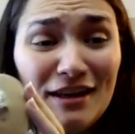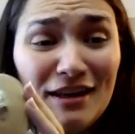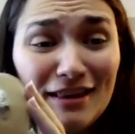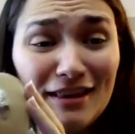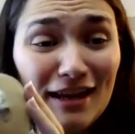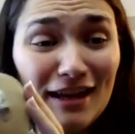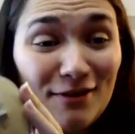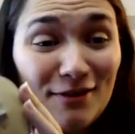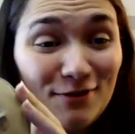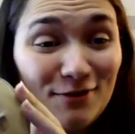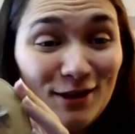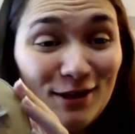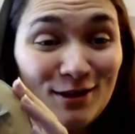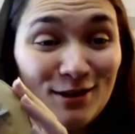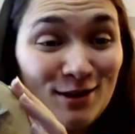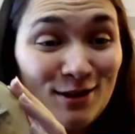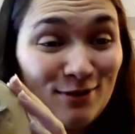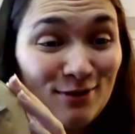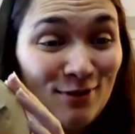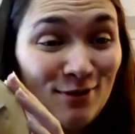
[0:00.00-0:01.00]
life
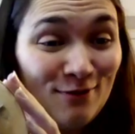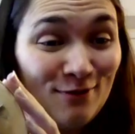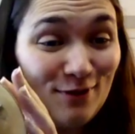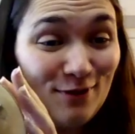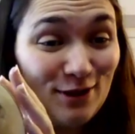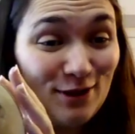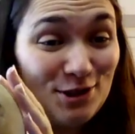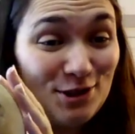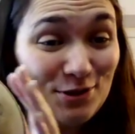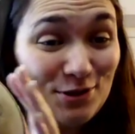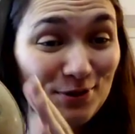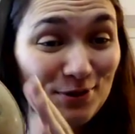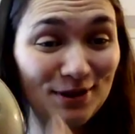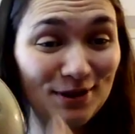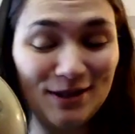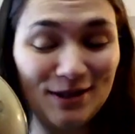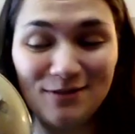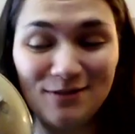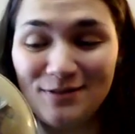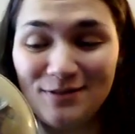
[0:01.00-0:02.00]
ended very
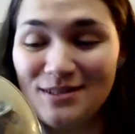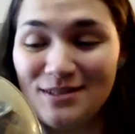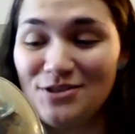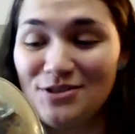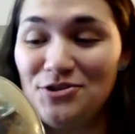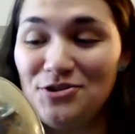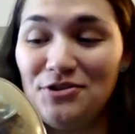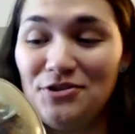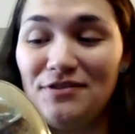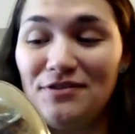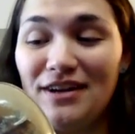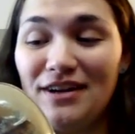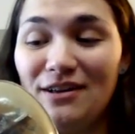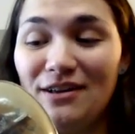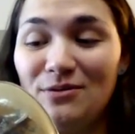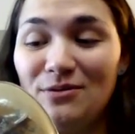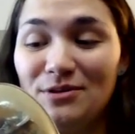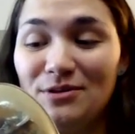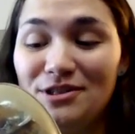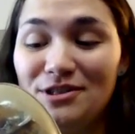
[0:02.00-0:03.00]
shortly for this juvenile
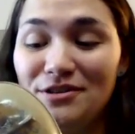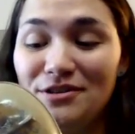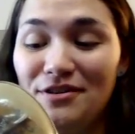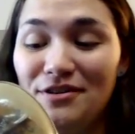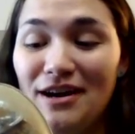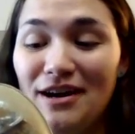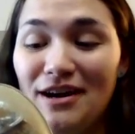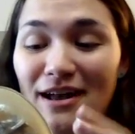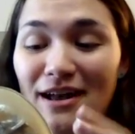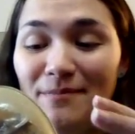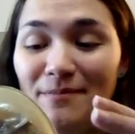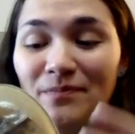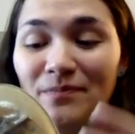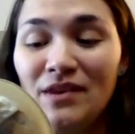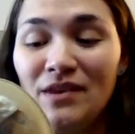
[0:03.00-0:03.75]
horseshoe crab,